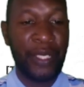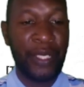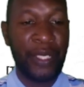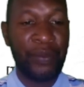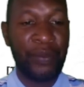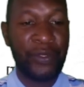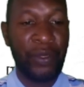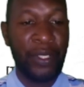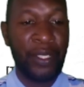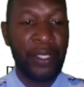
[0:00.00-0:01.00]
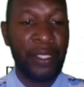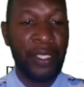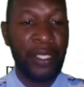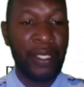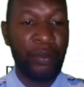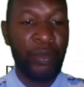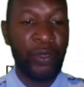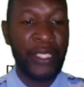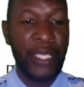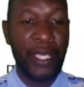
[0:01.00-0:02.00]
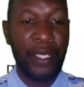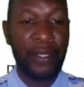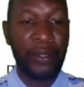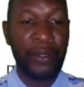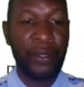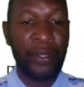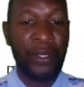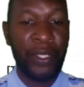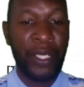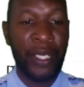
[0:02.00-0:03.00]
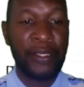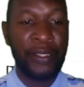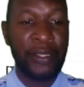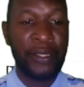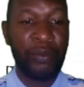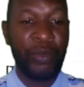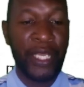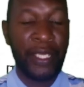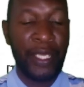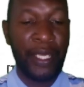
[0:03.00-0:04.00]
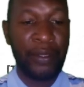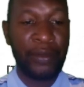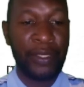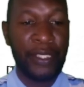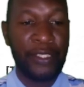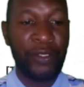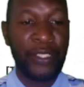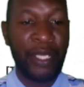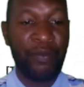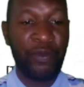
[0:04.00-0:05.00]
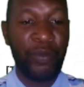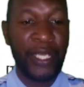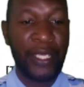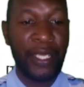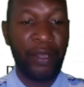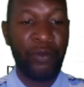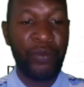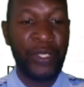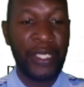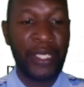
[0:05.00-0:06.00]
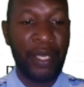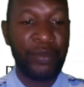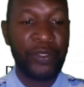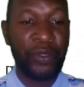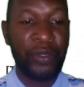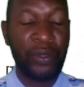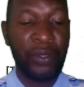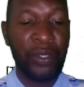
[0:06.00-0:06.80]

So the blonde hair and the black hair, the genotype for black hair will be capital